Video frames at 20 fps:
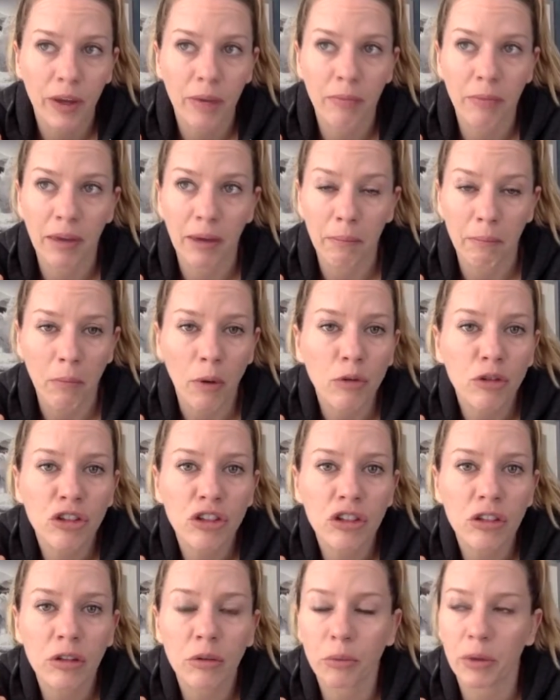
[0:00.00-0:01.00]
be
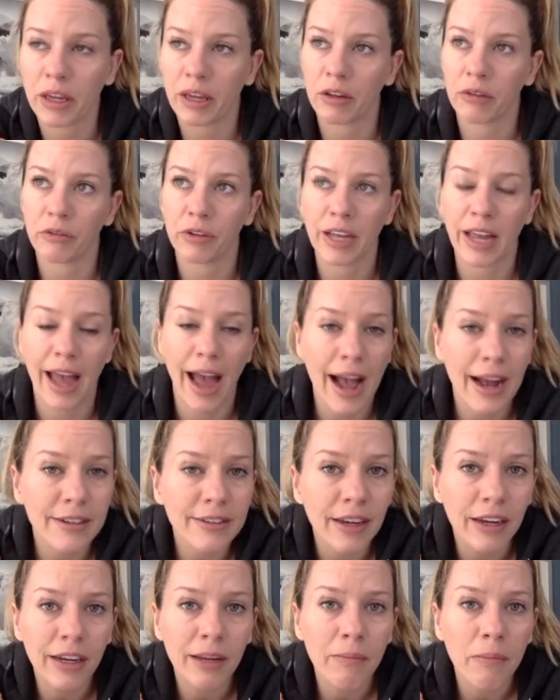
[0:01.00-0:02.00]
emotional, we can react
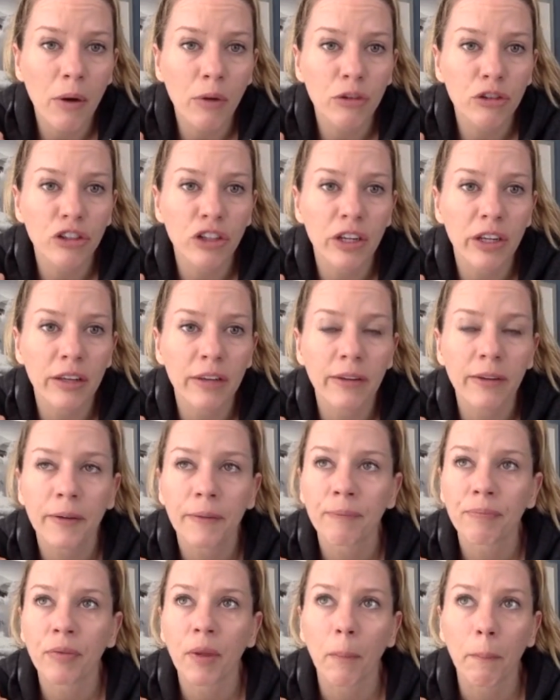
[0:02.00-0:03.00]
on emotion.
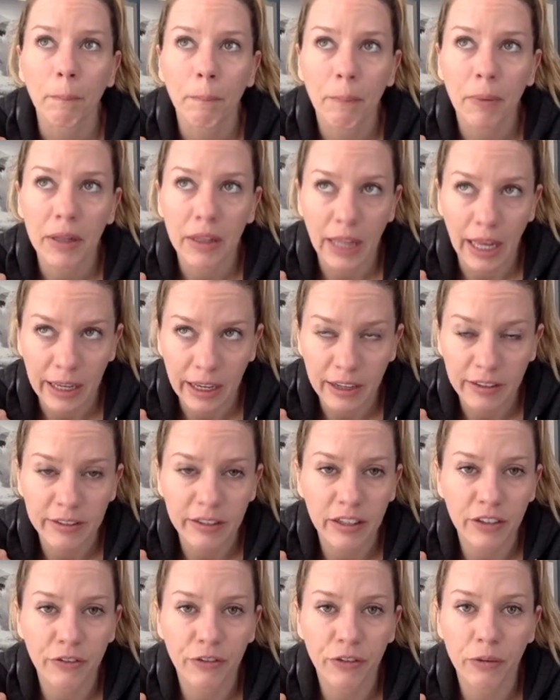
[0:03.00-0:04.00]
But like I
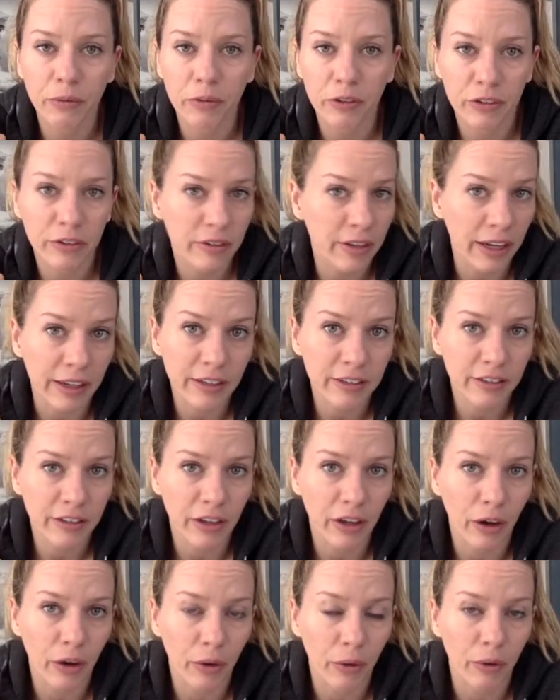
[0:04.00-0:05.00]
said a few seconds
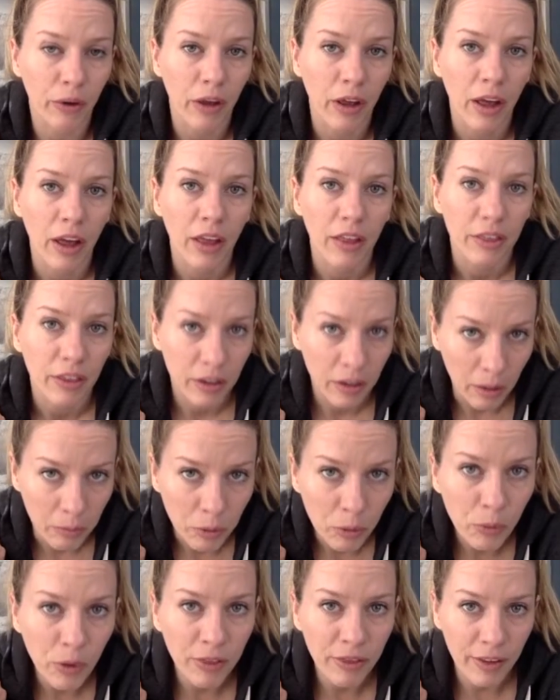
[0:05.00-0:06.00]
ago, the number
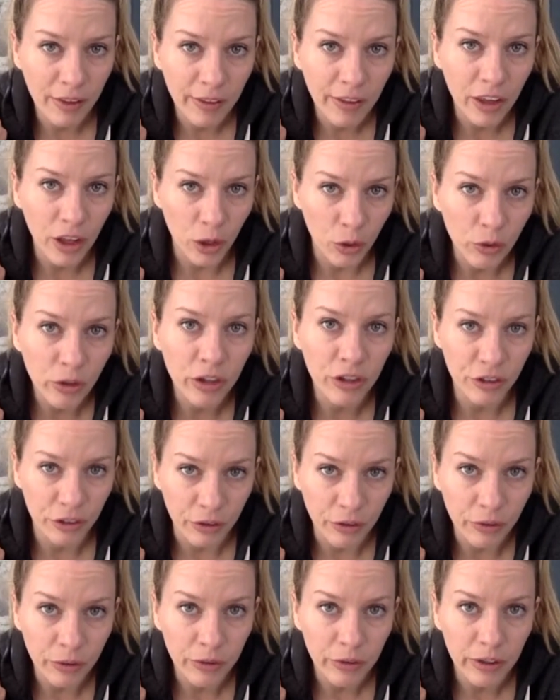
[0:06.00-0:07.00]
one thing that you can
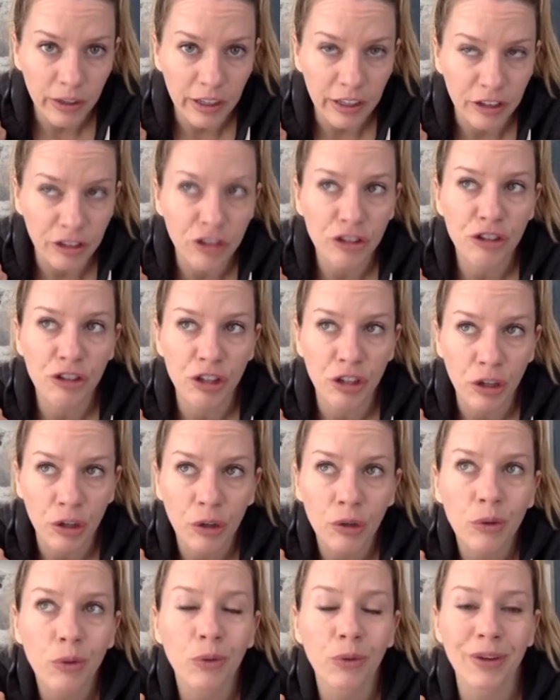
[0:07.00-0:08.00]
do is
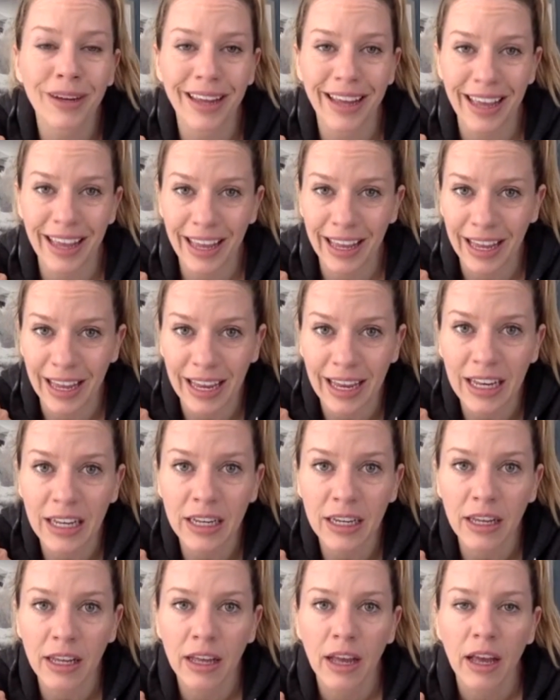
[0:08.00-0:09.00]
tune
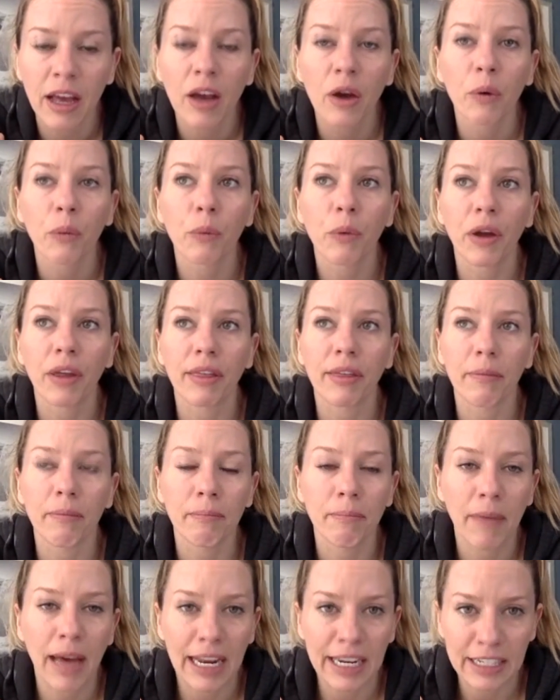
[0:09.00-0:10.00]
in with
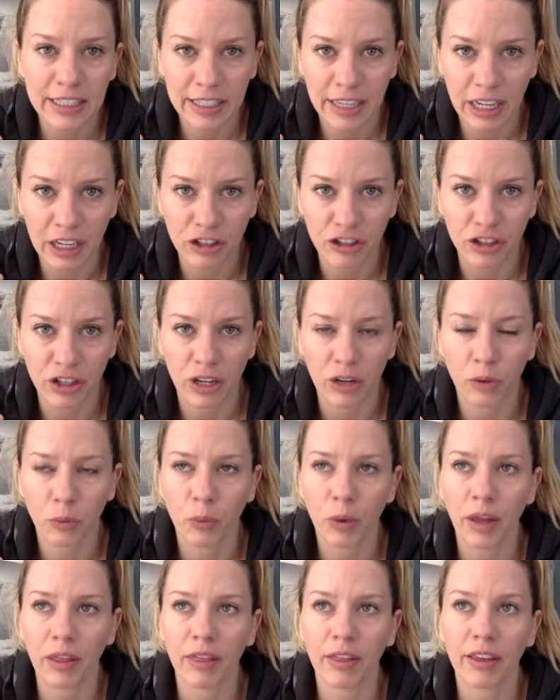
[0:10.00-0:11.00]
meditation,
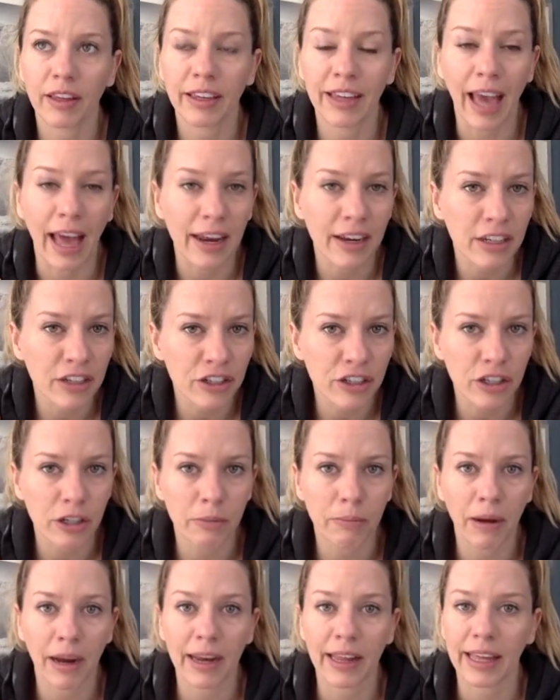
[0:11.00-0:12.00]
with get into your
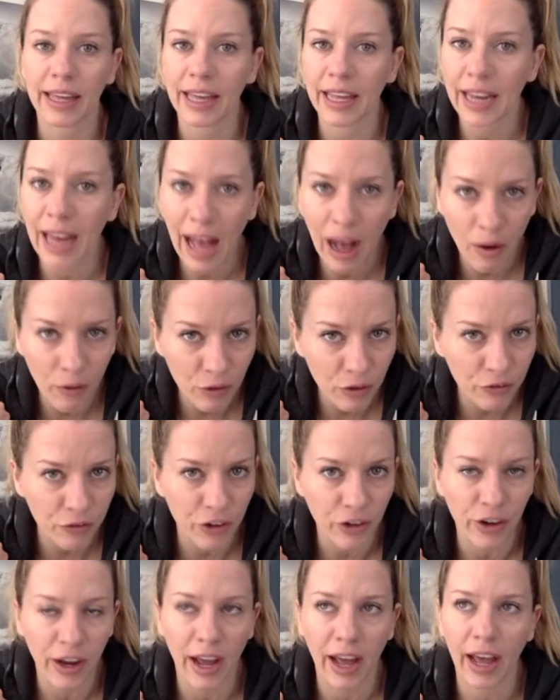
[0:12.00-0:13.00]
body, get out of
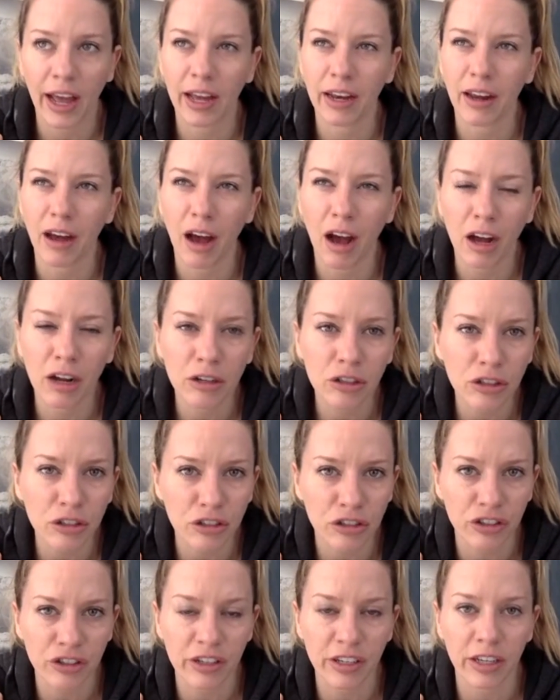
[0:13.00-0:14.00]
your head,
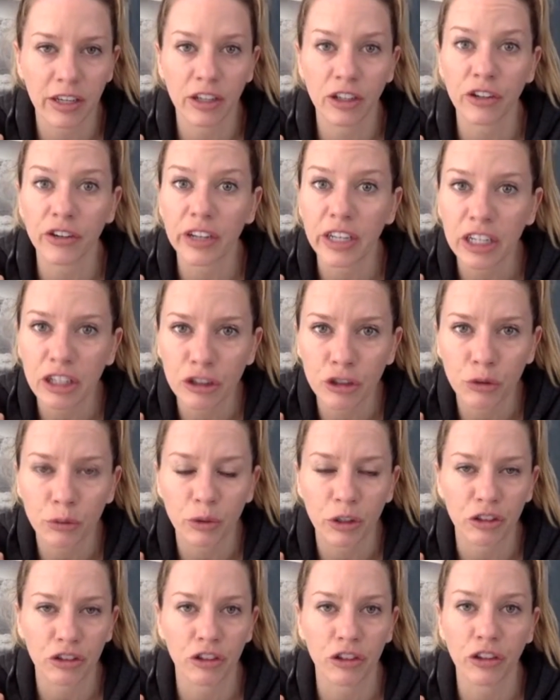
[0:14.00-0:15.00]
understand your
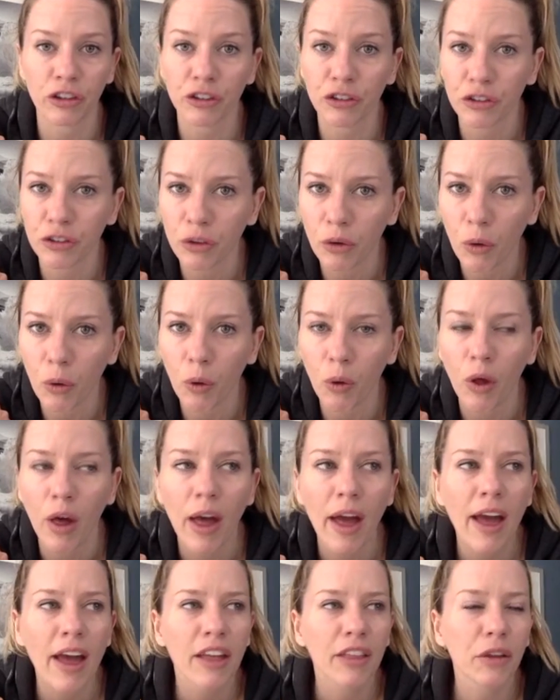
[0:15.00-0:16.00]
intuition, your soul,
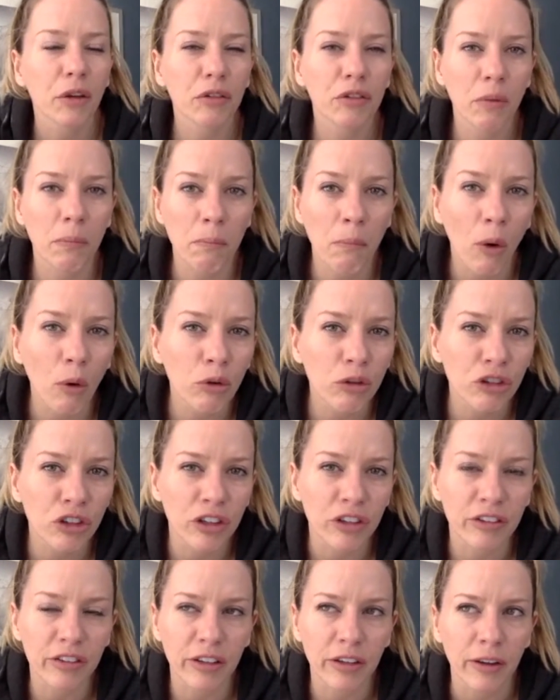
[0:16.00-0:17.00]
those
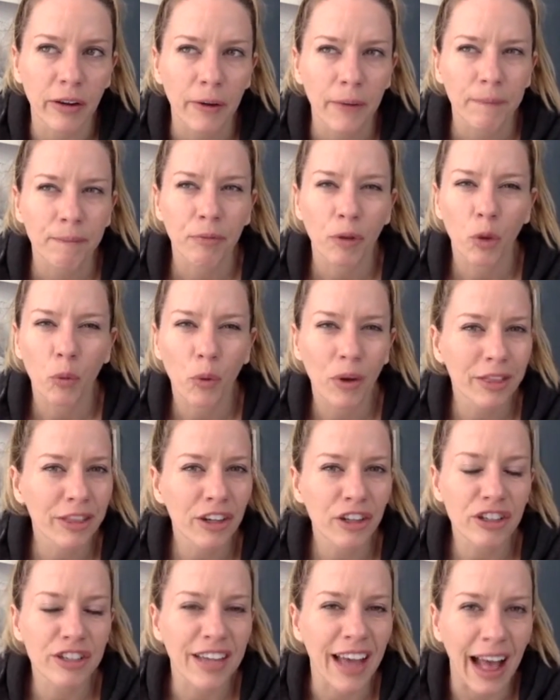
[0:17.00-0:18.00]
emotions, and what
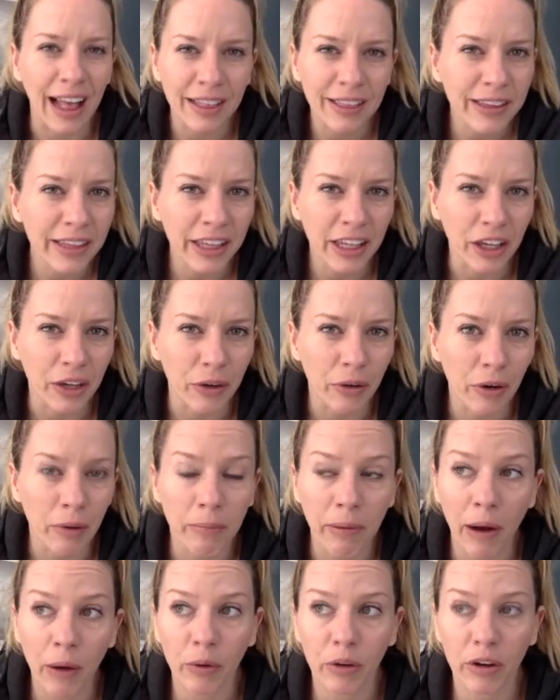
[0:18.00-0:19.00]
they're telling you
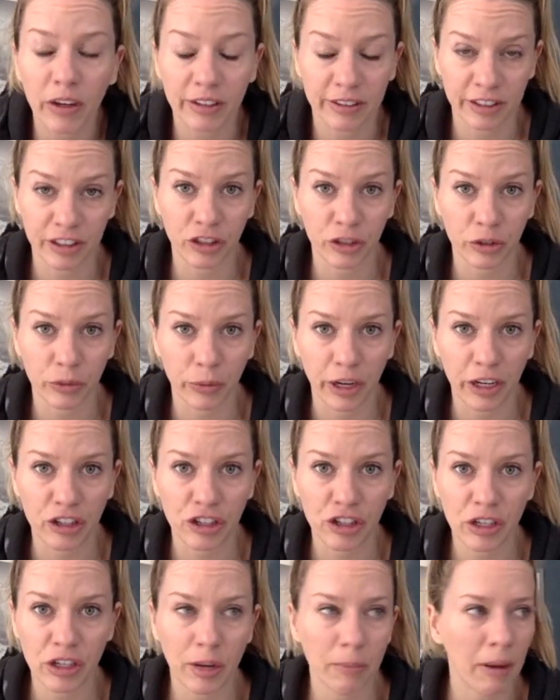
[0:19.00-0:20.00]
about a
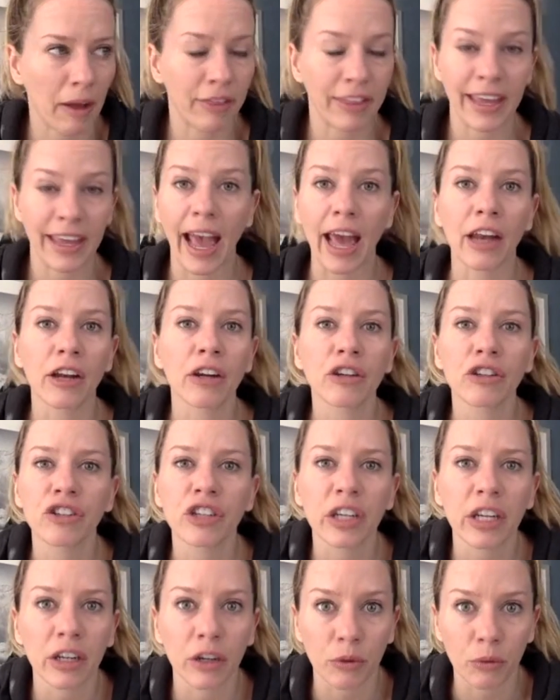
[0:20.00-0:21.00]
situation, about the
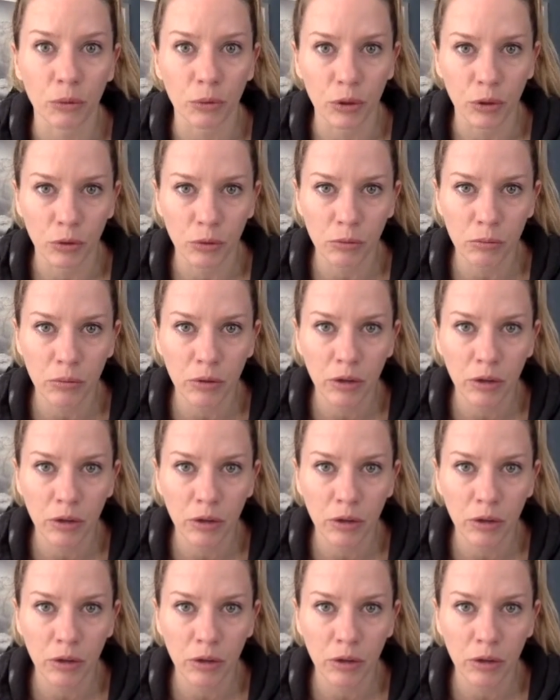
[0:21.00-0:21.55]
energy in a room.